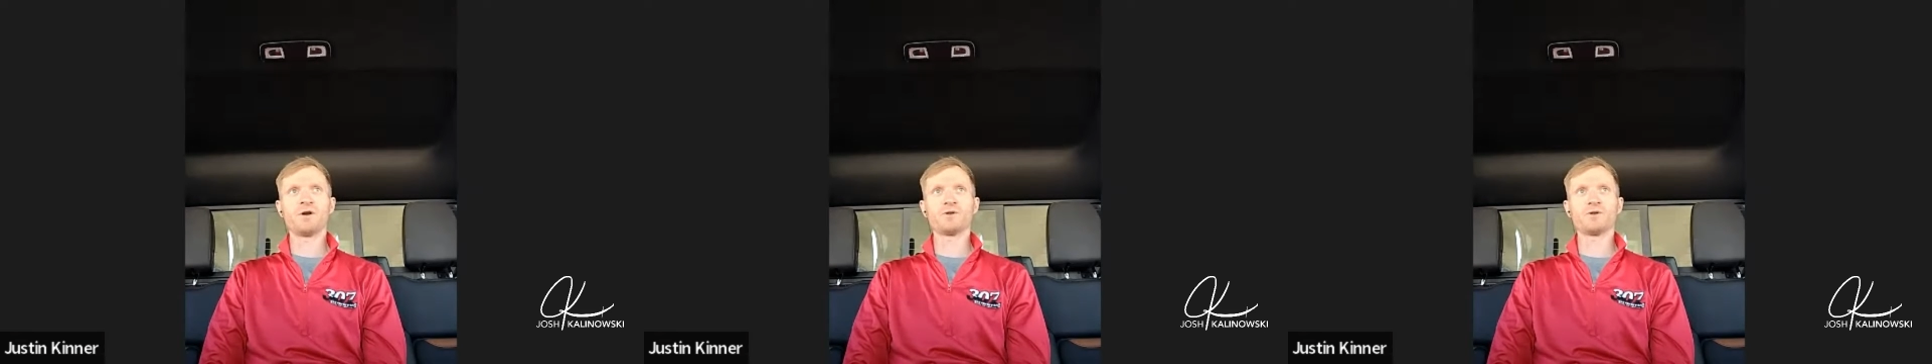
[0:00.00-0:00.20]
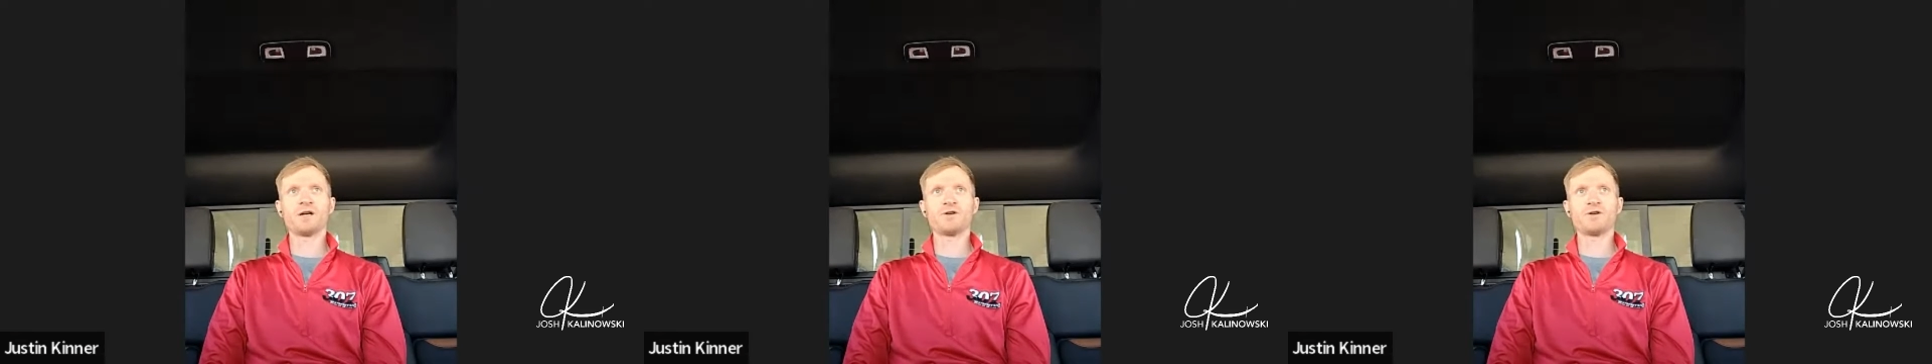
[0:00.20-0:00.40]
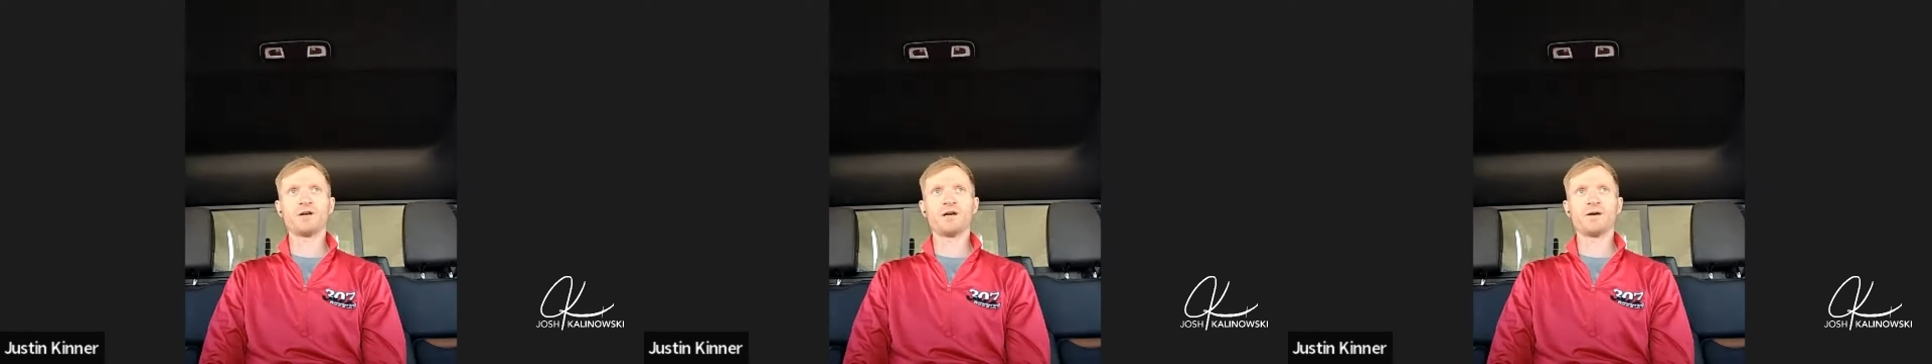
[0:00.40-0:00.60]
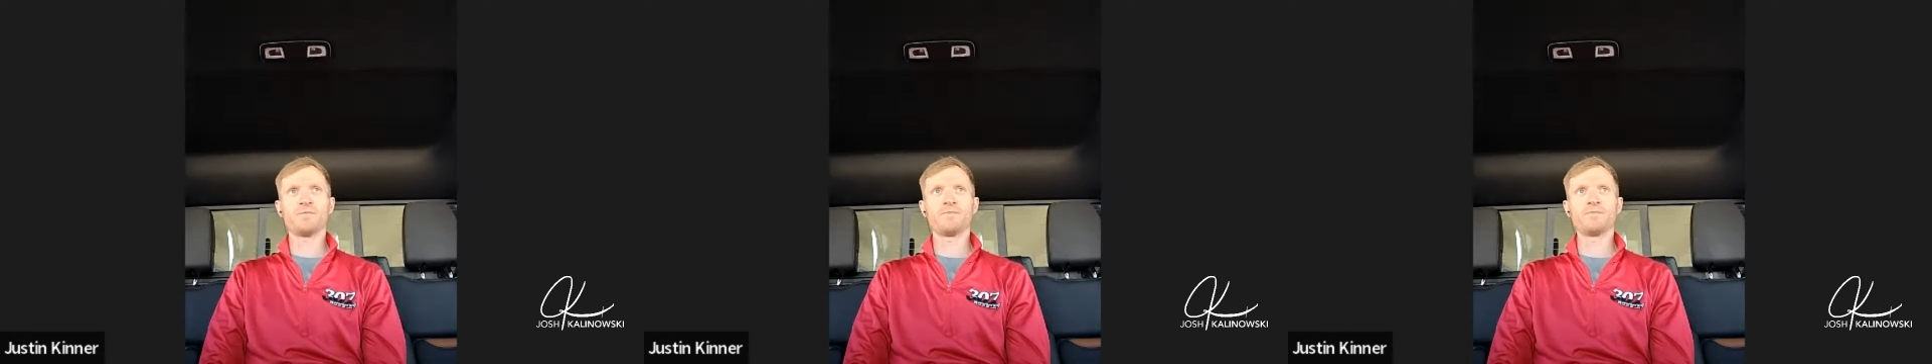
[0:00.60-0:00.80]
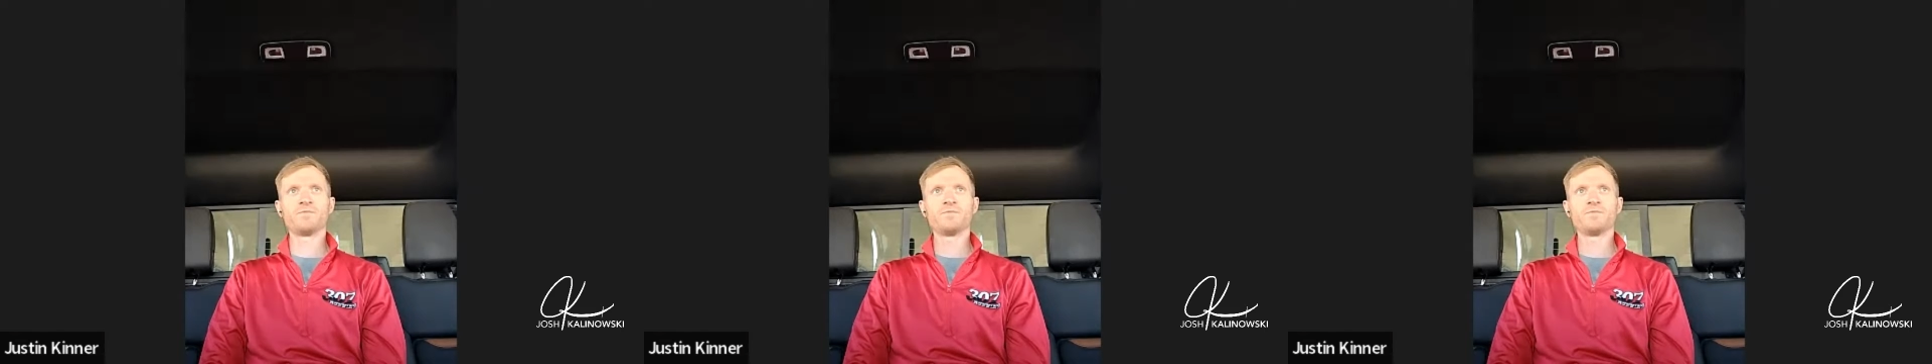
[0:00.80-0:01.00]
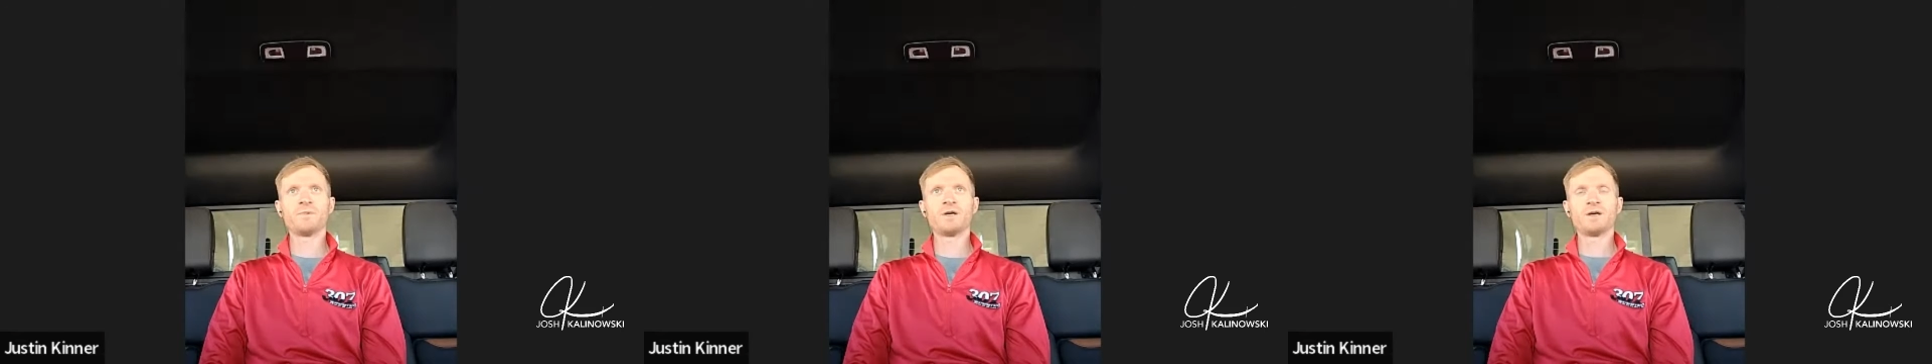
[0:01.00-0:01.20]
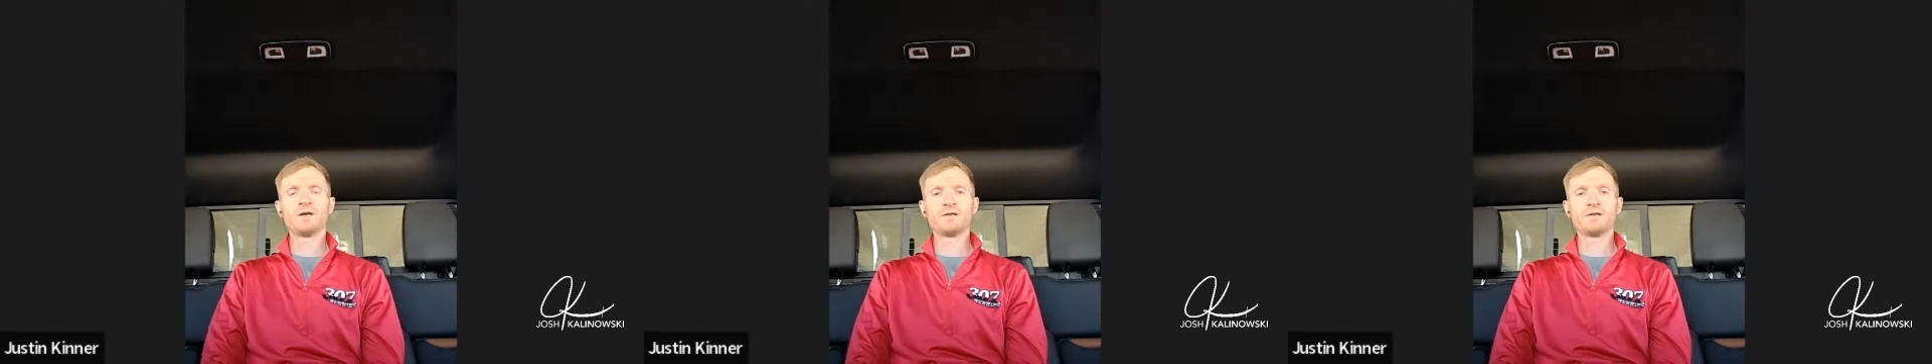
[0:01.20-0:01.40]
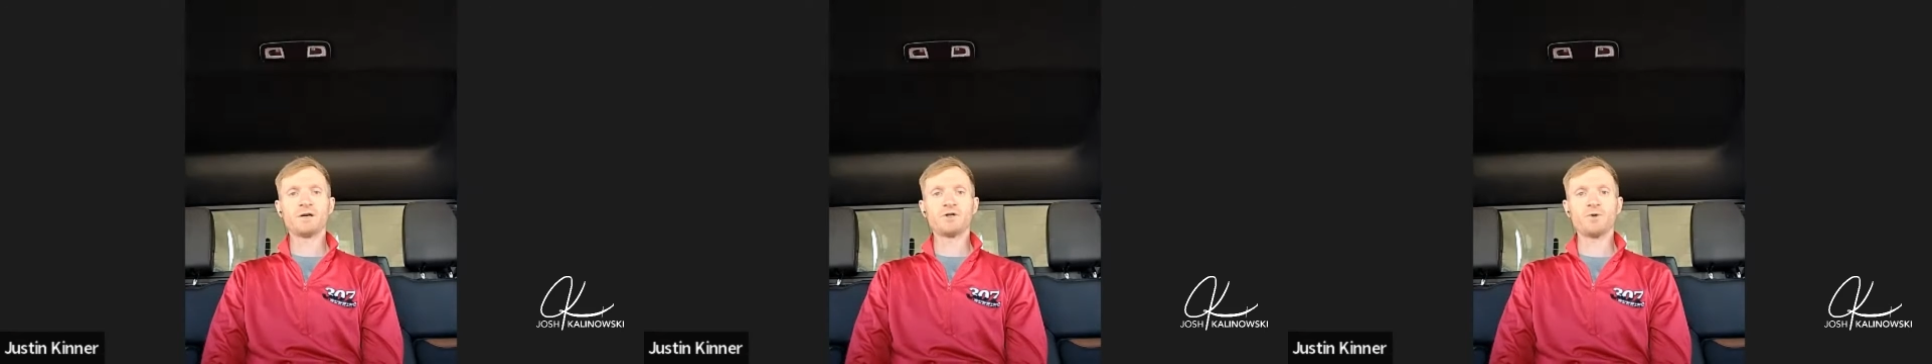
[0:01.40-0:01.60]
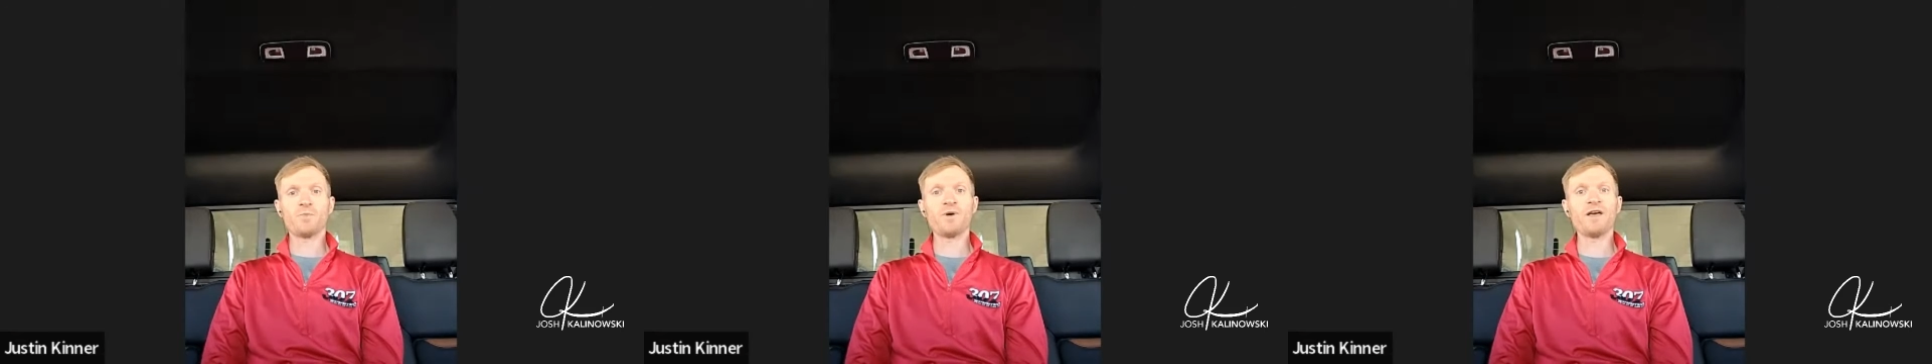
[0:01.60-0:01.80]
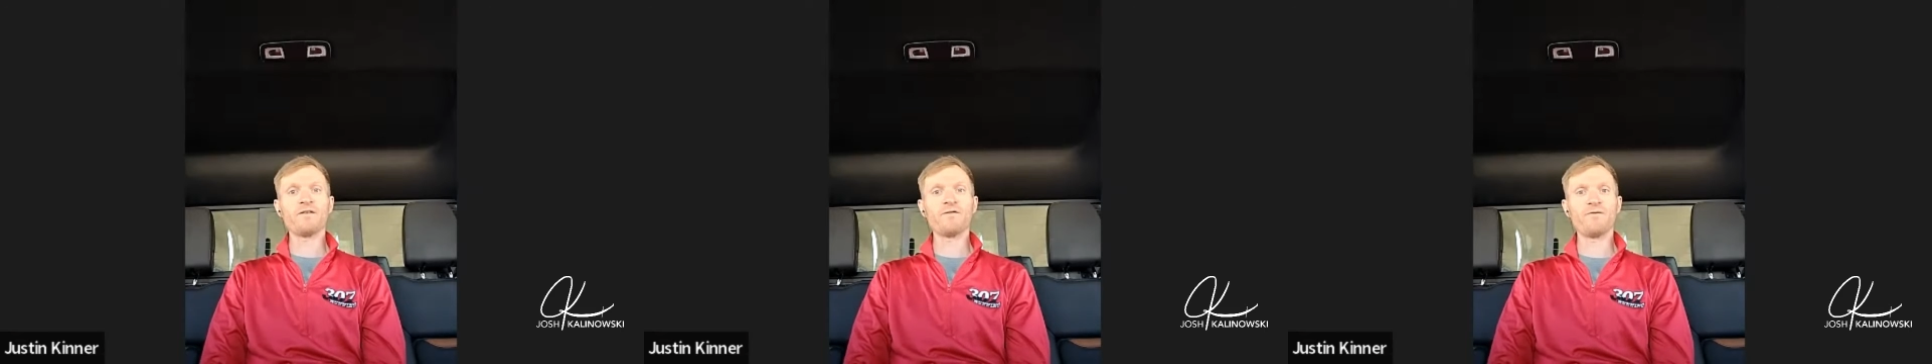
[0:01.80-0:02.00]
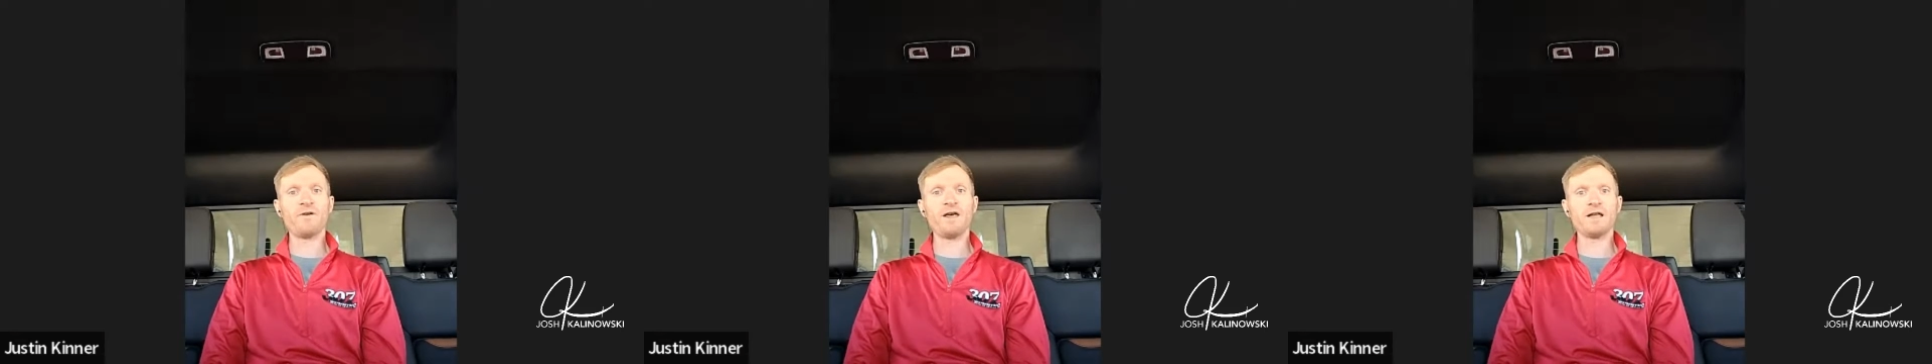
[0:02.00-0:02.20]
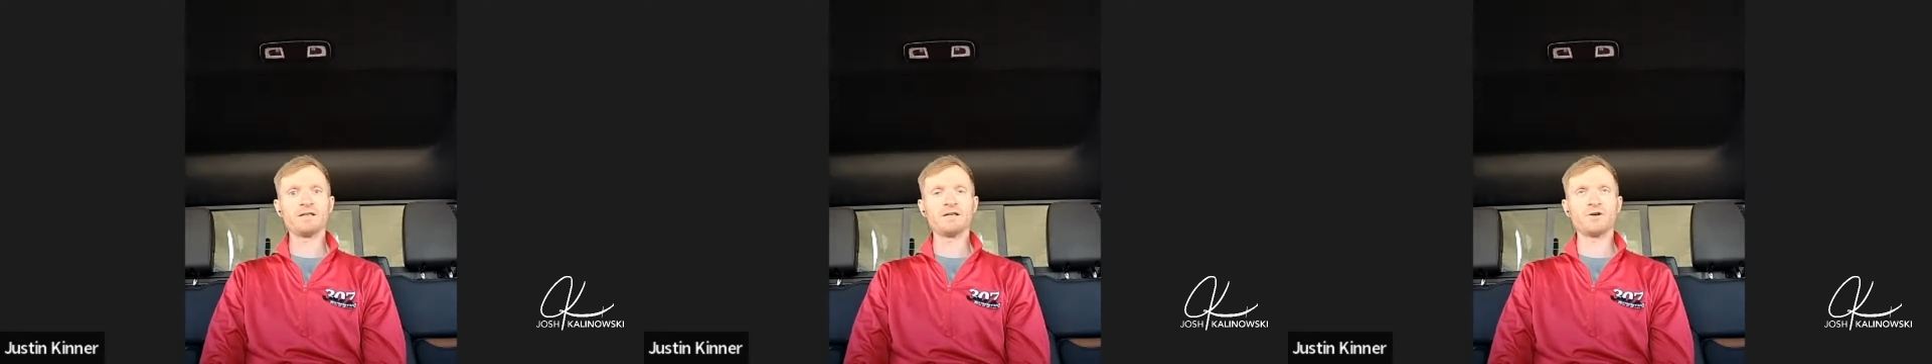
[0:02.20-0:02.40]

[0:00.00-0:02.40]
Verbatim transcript: such a big feat,